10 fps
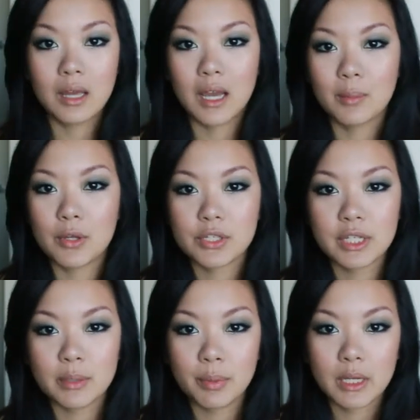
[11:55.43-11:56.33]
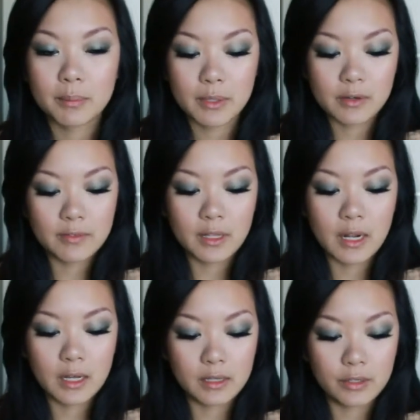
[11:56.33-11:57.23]
I'm also going to pick a bit of that
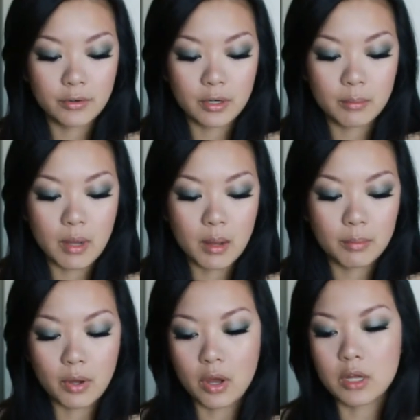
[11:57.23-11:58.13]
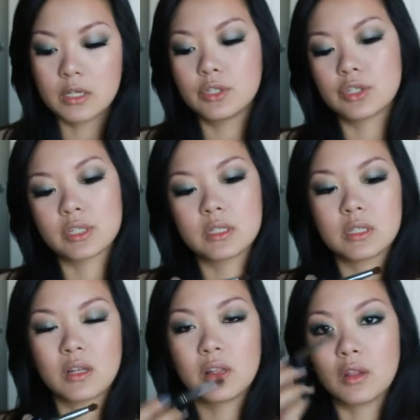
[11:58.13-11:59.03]
highlight cream up on
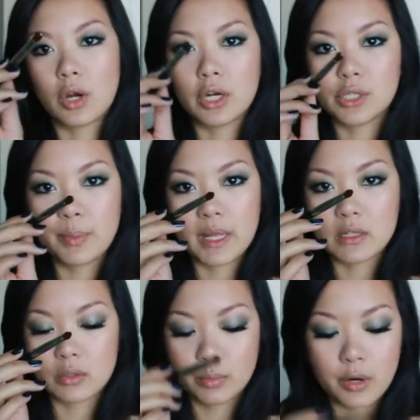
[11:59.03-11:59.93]
just a large pencil